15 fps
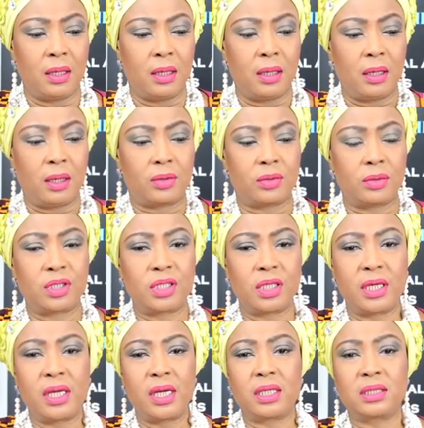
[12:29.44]
a
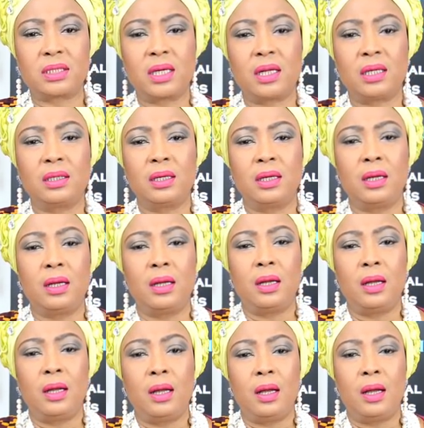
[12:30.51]
crochet hairstyle.
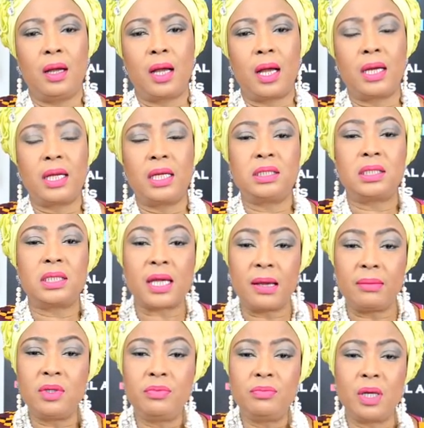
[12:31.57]
And then she
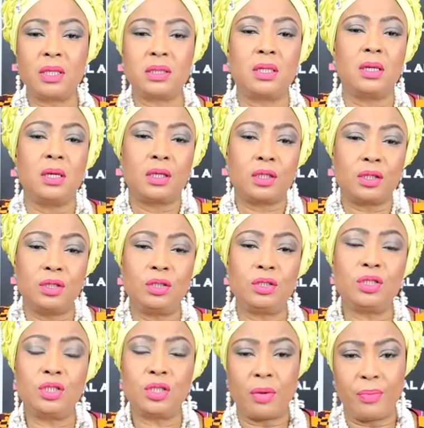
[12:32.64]
came to me and said, can you
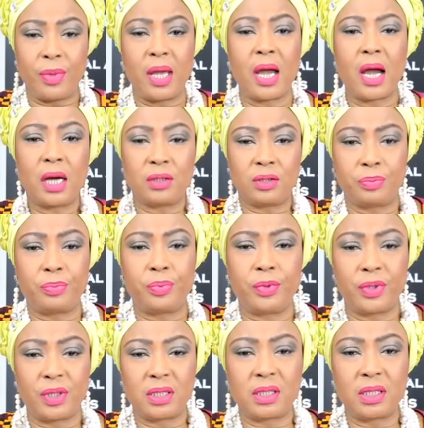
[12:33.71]
show me how to
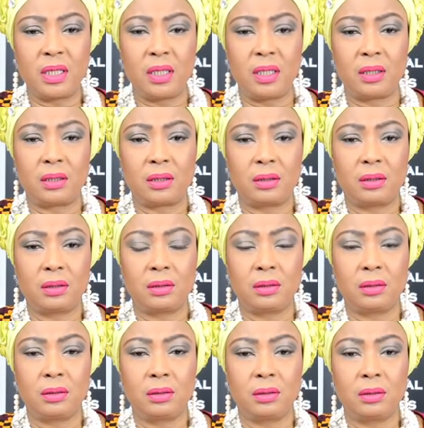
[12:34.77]
put this in?
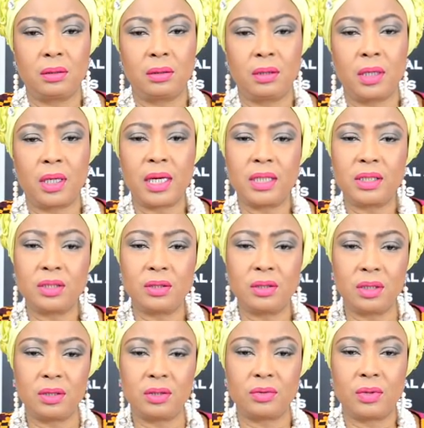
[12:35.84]
And I showed
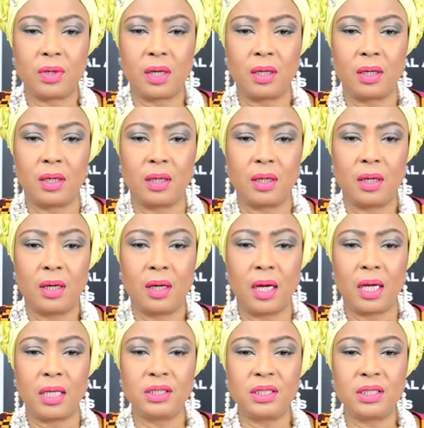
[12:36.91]
it to her.
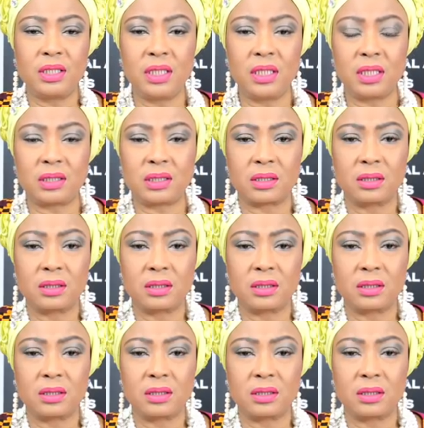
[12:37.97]
And she did it.